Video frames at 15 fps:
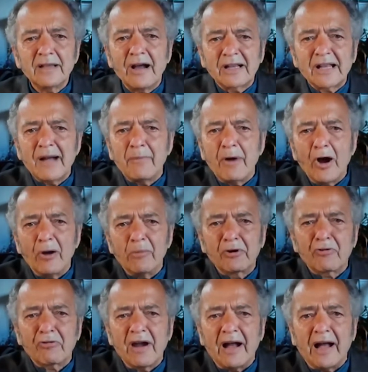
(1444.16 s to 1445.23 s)
Don't come
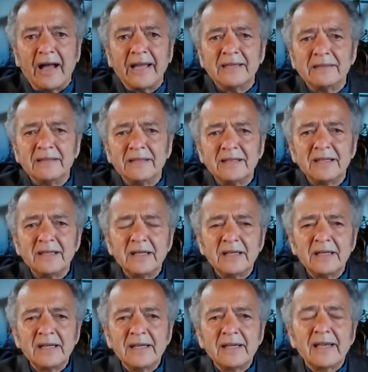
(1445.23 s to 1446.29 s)
home crying.
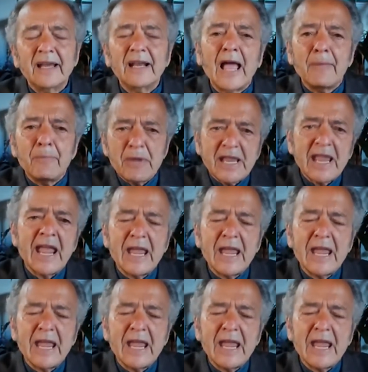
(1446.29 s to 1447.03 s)
And I